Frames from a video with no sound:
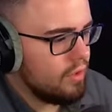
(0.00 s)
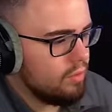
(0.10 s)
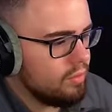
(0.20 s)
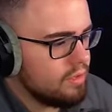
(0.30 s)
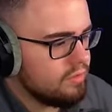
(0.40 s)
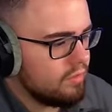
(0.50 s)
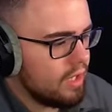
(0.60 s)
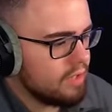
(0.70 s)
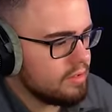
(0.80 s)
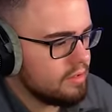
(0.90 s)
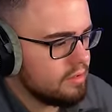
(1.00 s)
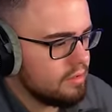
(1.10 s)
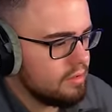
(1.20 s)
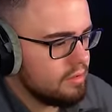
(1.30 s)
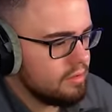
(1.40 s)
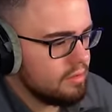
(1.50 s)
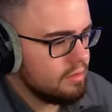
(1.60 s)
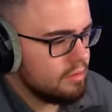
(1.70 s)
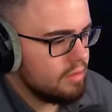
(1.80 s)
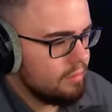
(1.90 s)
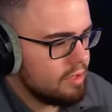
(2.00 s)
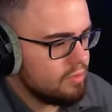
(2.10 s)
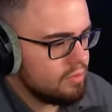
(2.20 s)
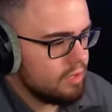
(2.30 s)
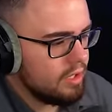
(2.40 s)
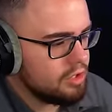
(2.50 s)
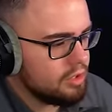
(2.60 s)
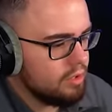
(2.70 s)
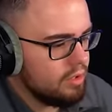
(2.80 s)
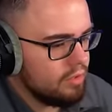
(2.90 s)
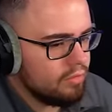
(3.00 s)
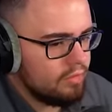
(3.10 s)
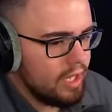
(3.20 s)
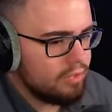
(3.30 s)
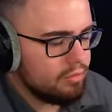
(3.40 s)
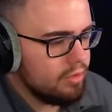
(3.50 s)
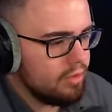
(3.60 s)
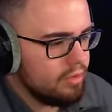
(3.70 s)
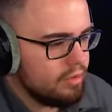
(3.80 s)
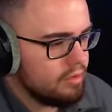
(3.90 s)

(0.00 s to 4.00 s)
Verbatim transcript: Oh, these flags. Am I supposed to like shoot it or fly through it?